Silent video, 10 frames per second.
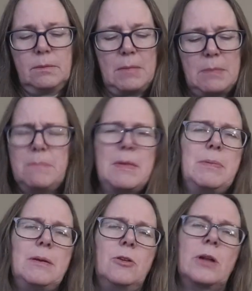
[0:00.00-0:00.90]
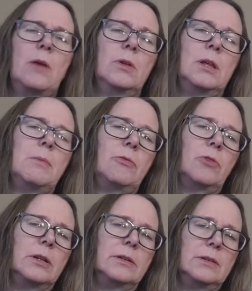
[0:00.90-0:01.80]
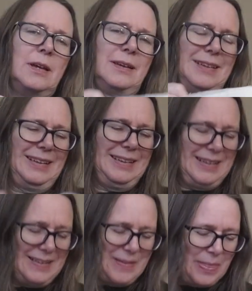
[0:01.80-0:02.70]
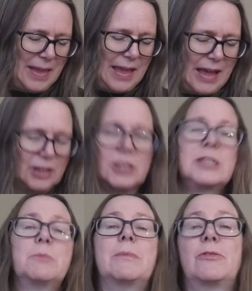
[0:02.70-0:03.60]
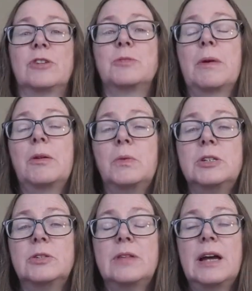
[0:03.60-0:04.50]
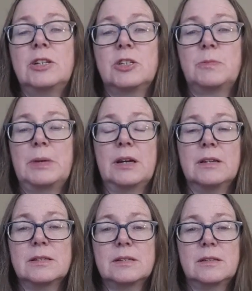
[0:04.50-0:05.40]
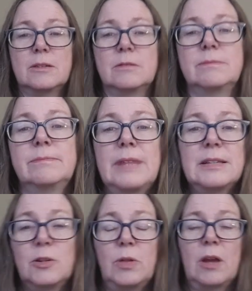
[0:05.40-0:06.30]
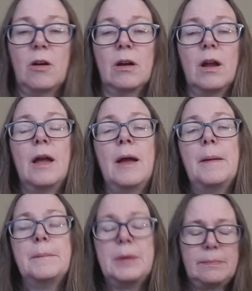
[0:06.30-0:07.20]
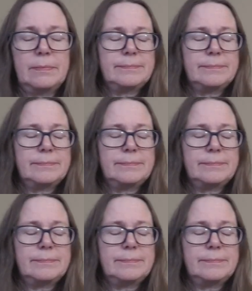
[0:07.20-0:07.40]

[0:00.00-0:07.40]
maybe you're not really my friend. Actually, some of my friends probably would do that just because that's who they are. But,